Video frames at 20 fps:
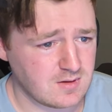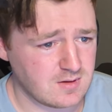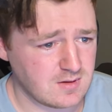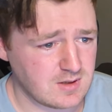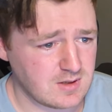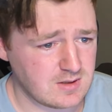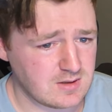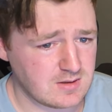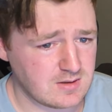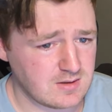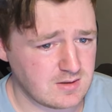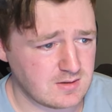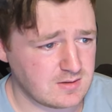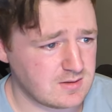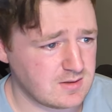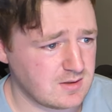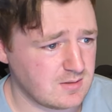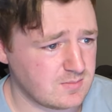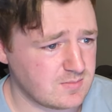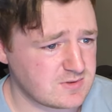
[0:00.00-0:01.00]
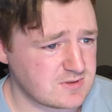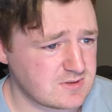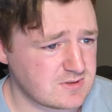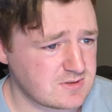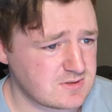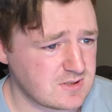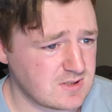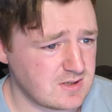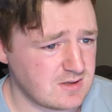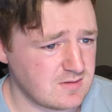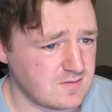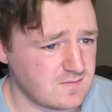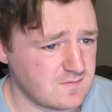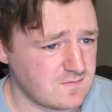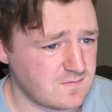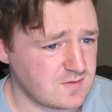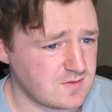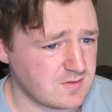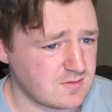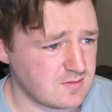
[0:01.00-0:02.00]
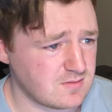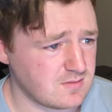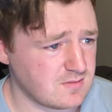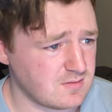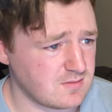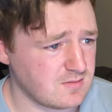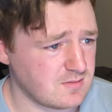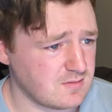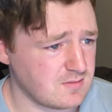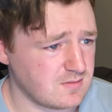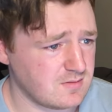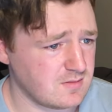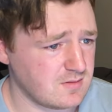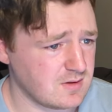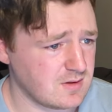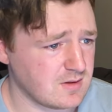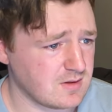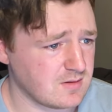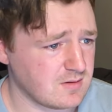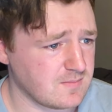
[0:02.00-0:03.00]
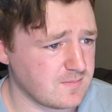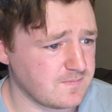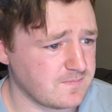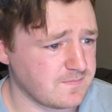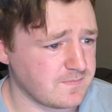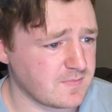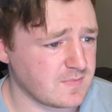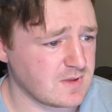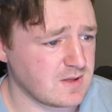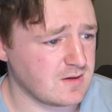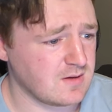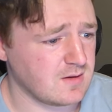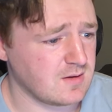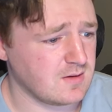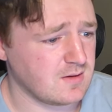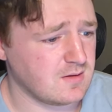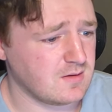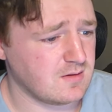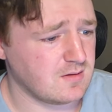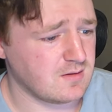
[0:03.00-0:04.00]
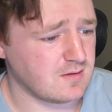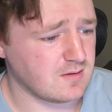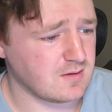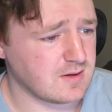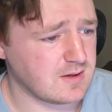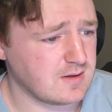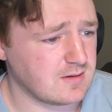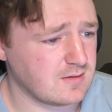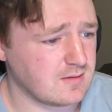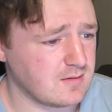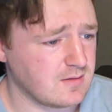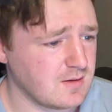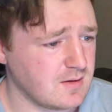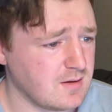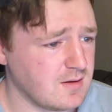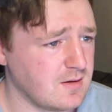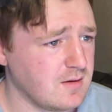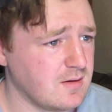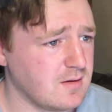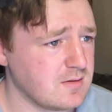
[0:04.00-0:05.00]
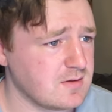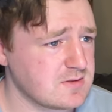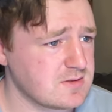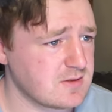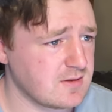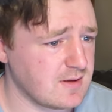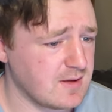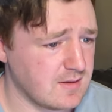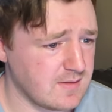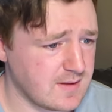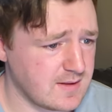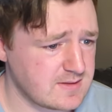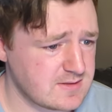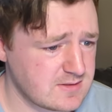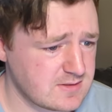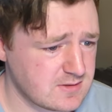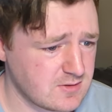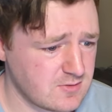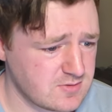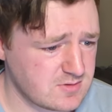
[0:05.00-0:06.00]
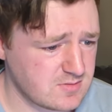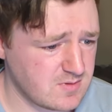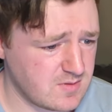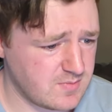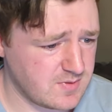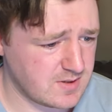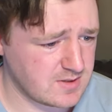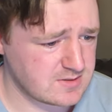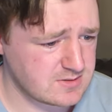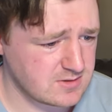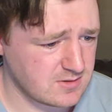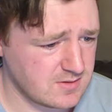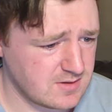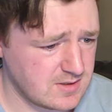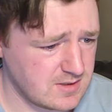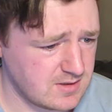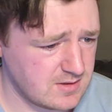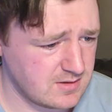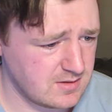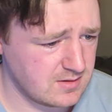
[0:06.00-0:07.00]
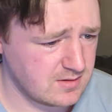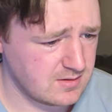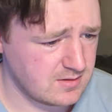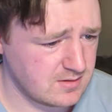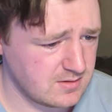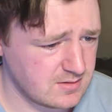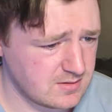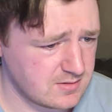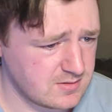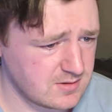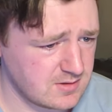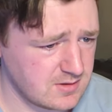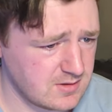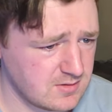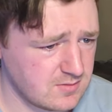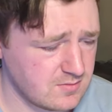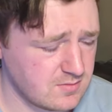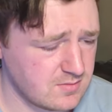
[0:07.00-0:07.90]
Yeah, tape saved. Yeah. All right. So yeah, those are my picks. Are they continue?